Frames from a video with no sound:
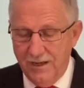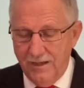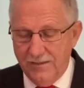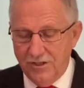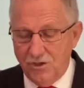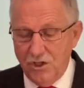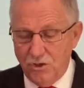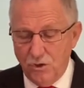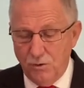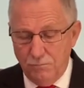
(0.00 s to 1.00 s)
that she
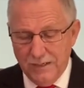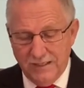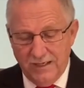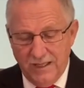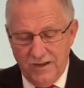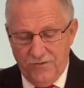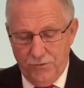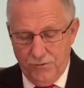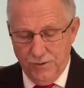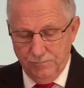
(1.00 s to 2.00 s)
should be
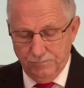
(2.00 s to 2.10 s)
delivered.